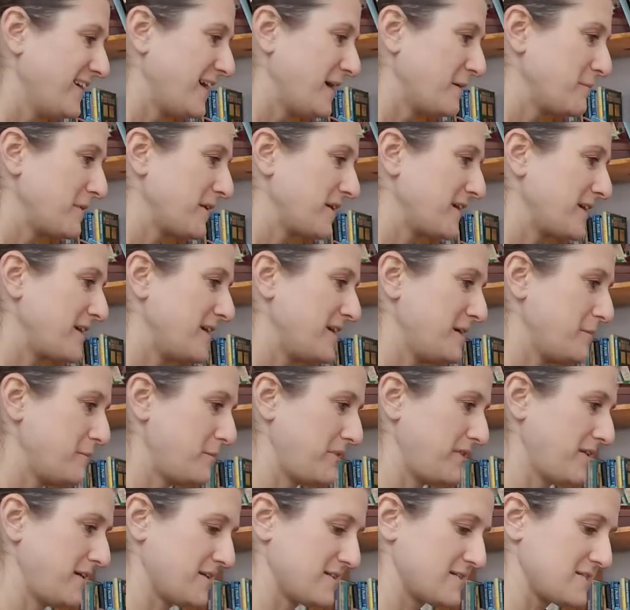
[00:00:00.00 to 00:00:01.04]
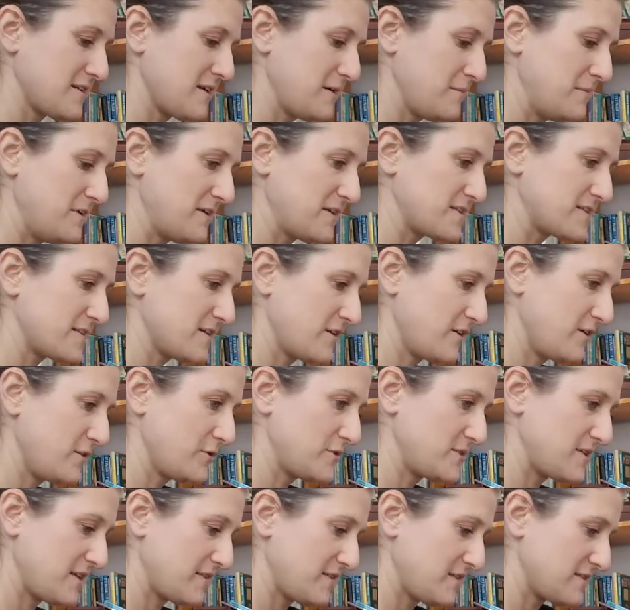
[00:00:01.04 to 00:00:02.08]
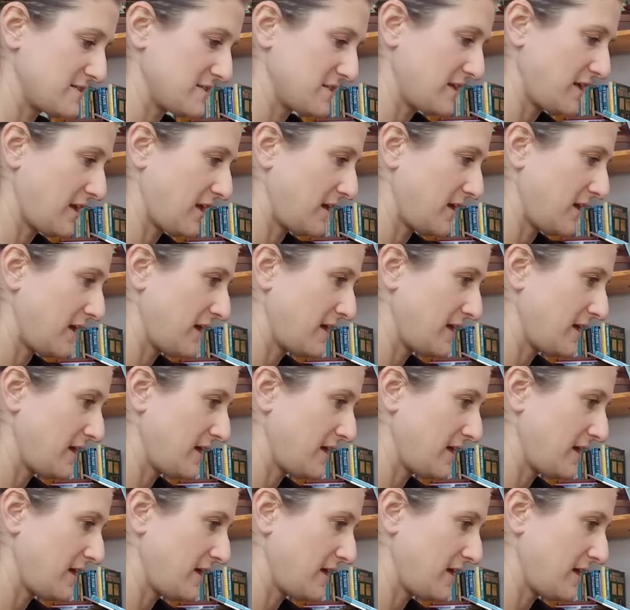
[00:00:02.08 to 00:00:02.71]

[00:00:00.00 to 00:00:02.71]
I'm going to keep this. I'm going to start using this again.